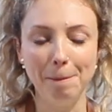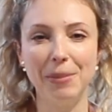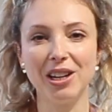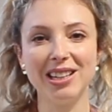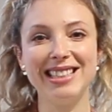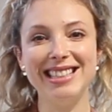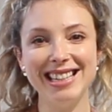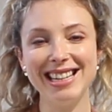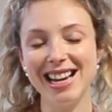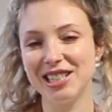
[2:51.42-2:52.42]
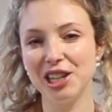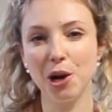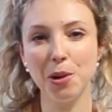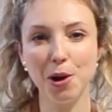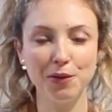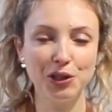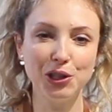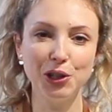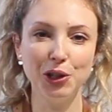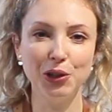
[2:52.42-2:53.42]
But I did actually go over
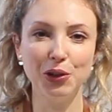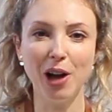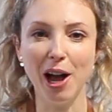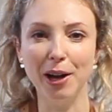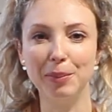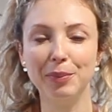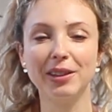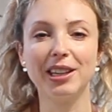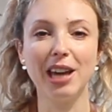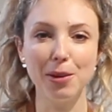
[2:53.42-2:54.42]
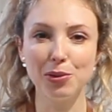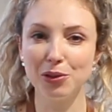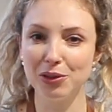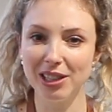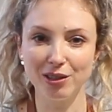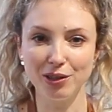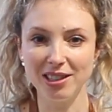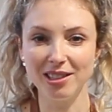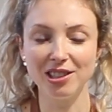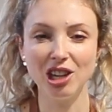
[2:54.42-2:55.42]
to Gabriel
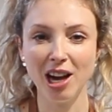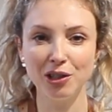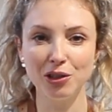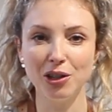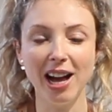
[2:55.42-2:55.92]
Nichols' channel